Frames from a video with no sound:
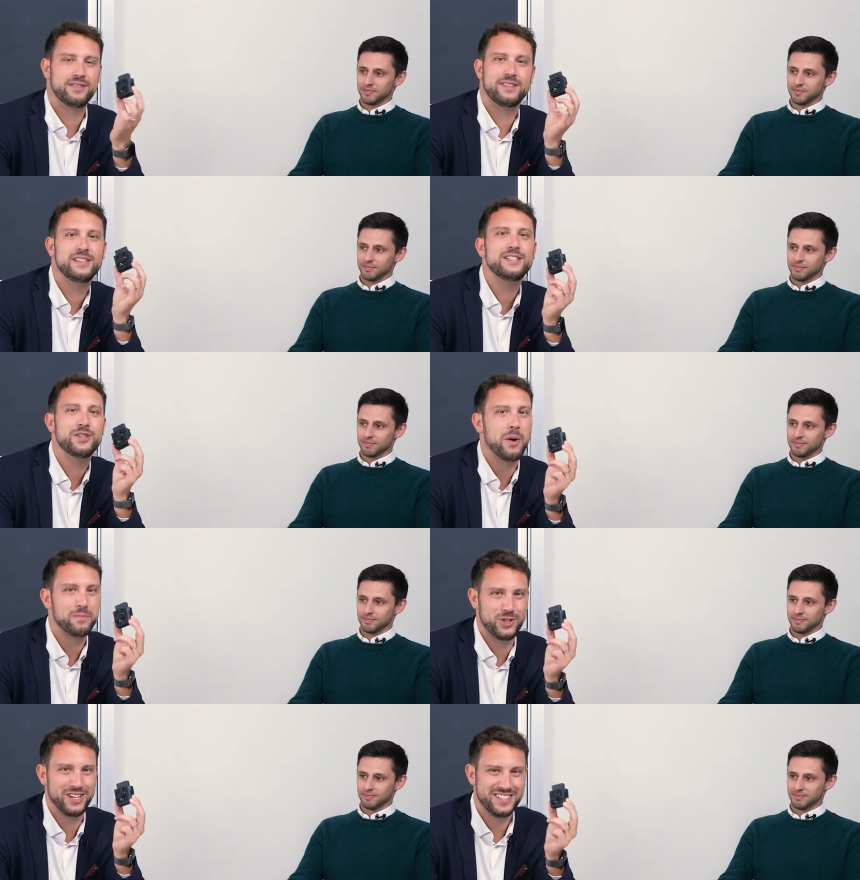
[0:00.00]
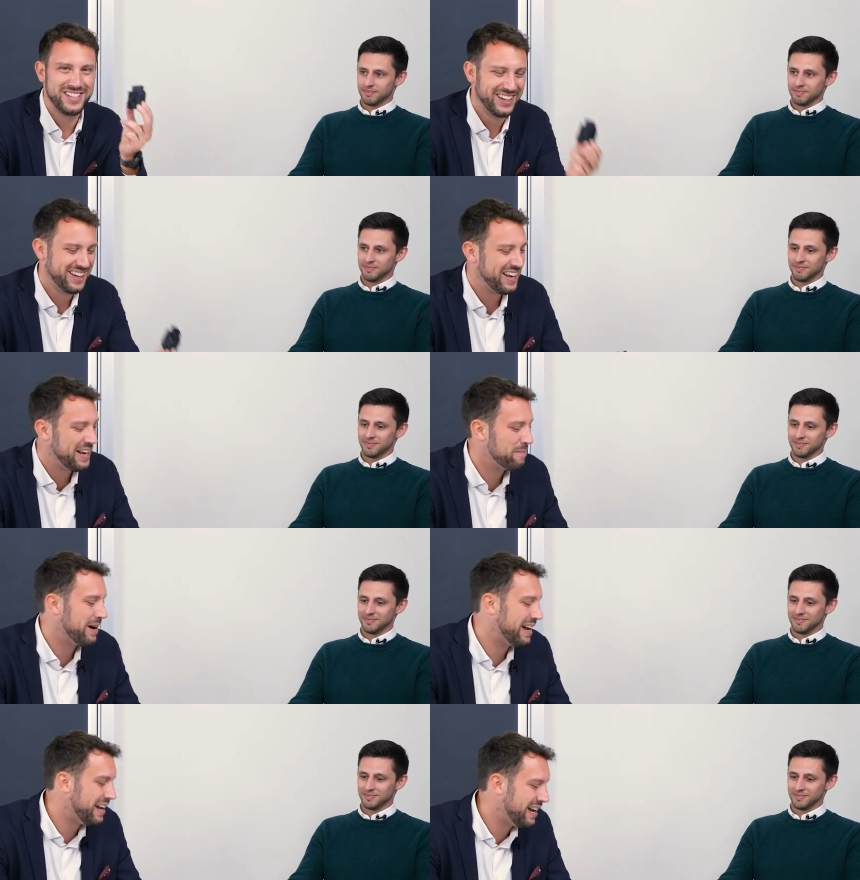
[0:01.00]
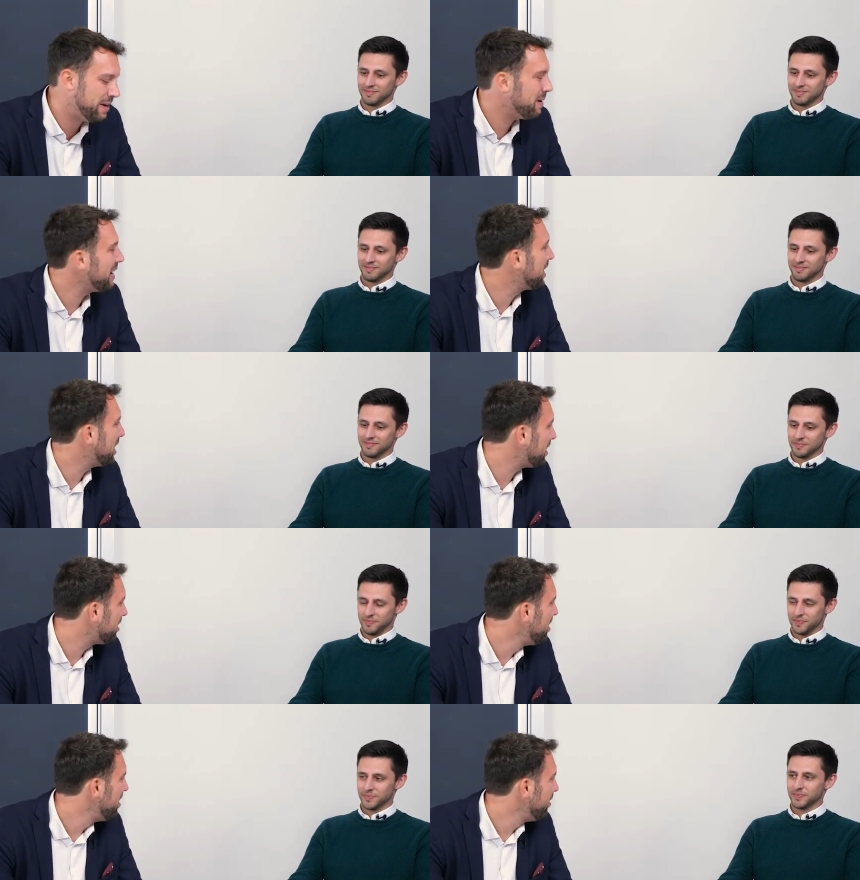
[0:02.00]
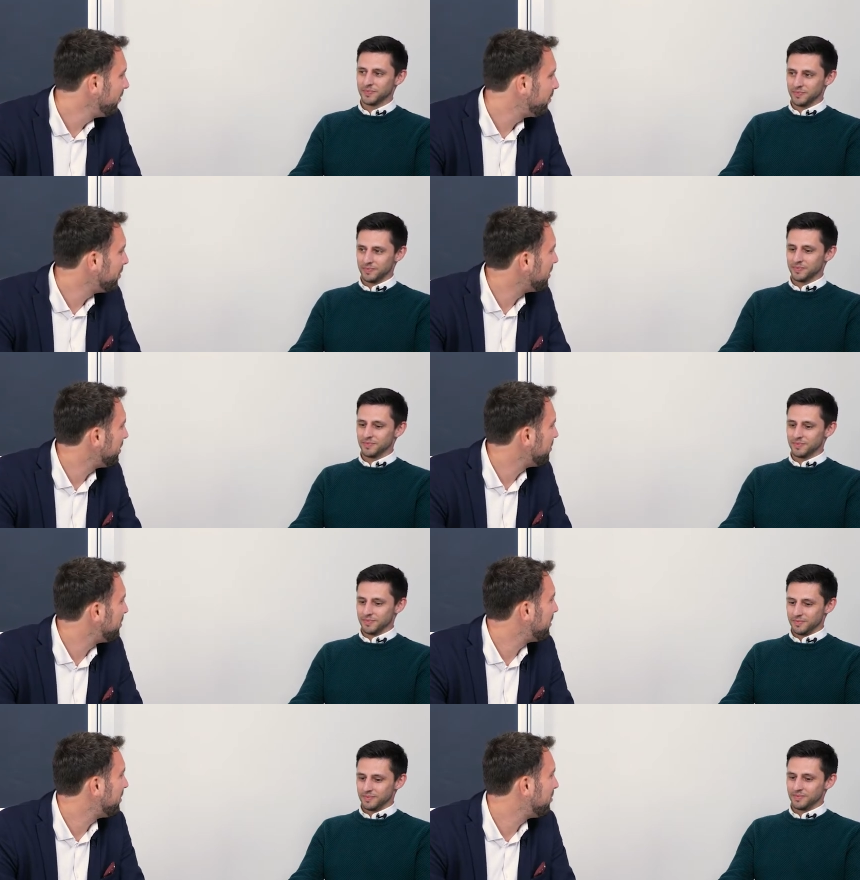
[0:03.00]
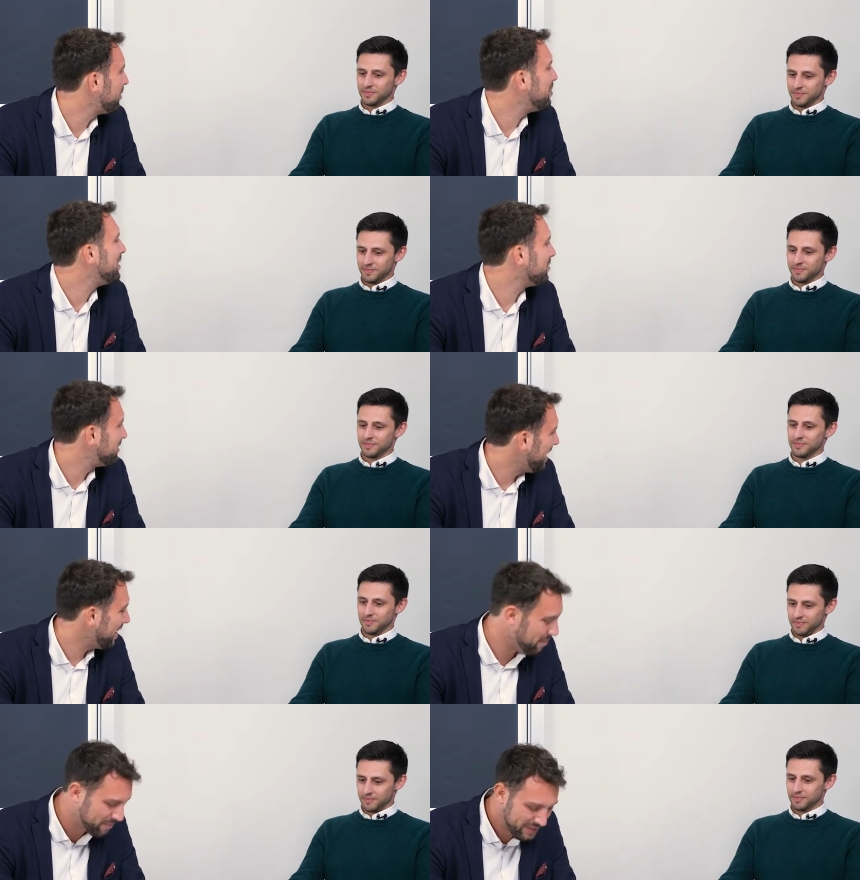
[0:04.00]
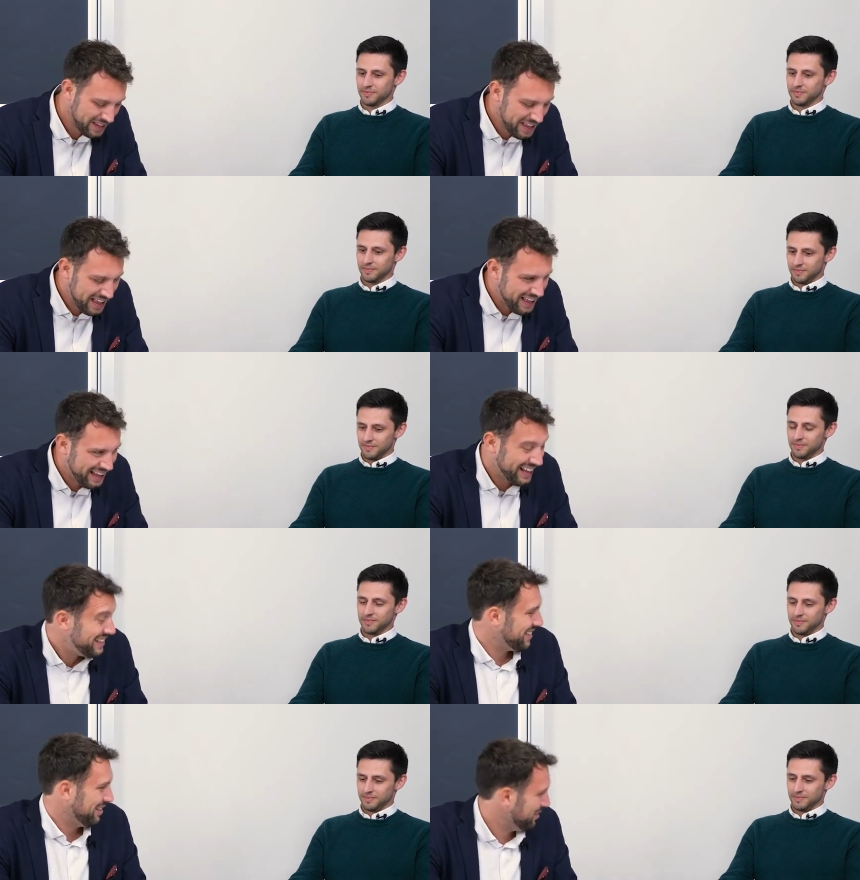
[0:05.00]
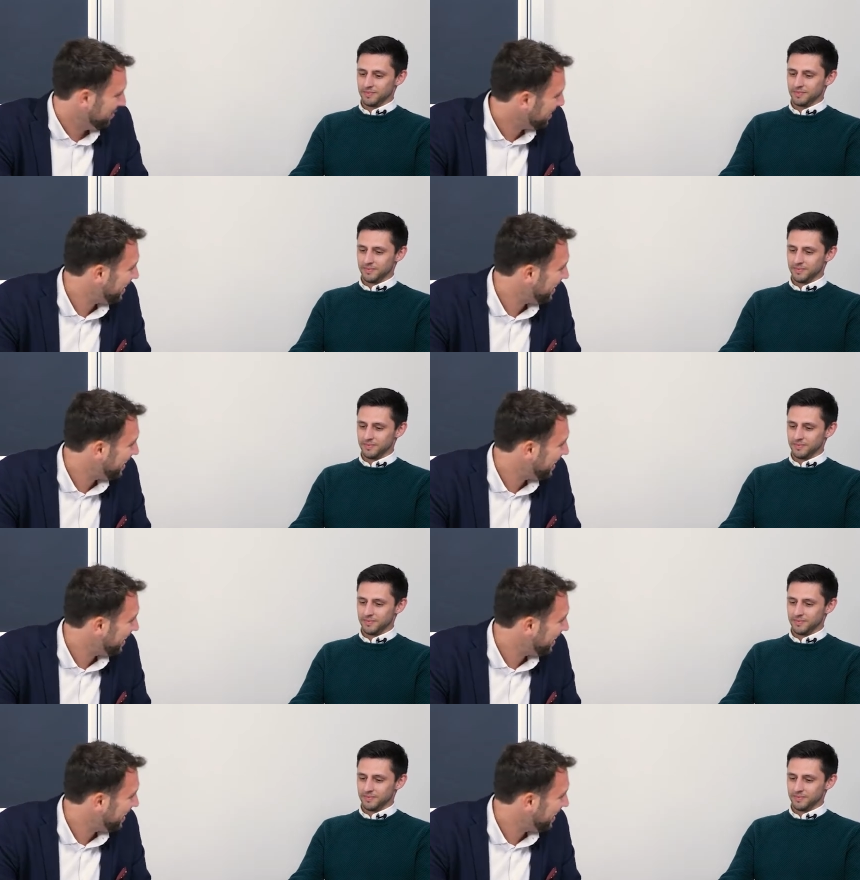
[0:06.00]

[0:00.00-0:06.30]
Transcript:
Speaker 1: this object in my in my car for for for a bit of time. Alessandro,